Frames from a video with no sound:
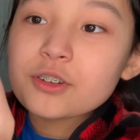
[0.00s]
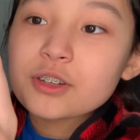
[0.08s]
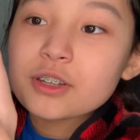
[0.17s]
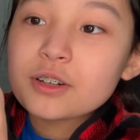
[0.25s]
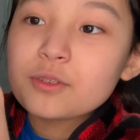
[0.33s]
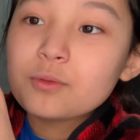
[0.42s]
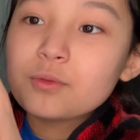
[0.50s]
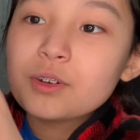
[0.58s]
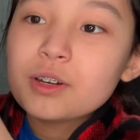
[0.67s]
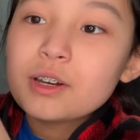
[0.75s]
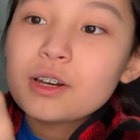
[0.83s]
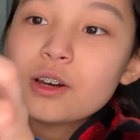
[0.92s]
You're gonna,
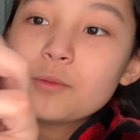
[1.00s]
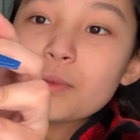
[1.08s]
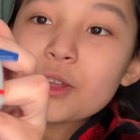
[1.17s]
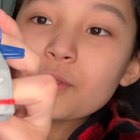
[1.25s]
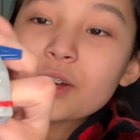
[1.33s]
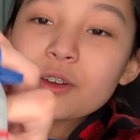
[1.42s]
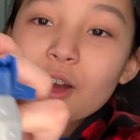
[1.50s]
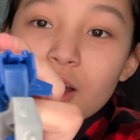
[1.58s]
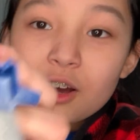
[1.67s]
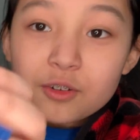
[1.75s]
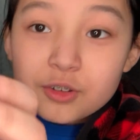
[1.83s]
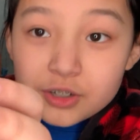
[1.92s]
by the way,
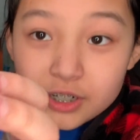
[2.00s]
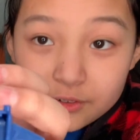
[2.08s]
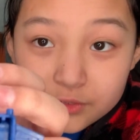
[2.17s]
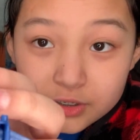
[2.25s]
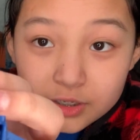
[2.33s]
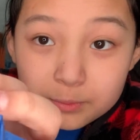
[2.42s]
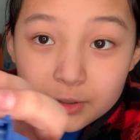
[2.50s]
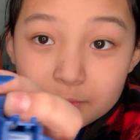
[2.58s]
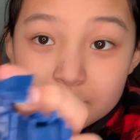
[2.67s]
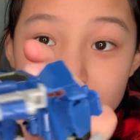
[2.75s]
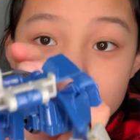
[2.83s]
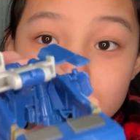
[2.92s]
you're gonna have to lift
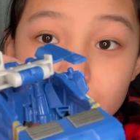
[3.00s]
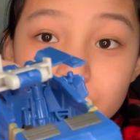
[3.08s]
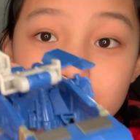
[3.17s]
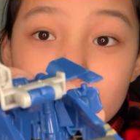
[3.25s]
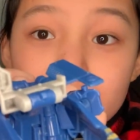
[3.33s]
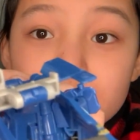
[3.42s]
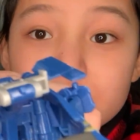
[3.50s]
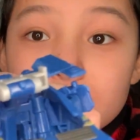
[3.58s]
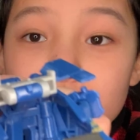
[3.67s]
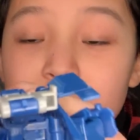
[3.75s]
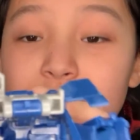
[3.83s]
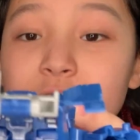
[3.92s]
up these roof panels
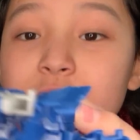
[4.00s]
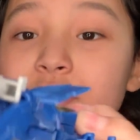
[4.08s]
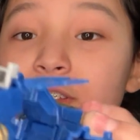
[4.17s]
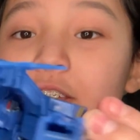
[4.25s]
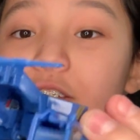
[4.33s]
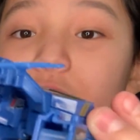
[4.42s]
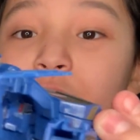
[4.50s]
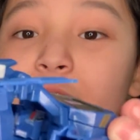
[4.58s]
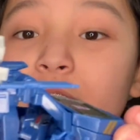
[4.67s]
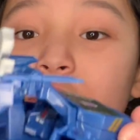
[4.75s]
right here so that you can fit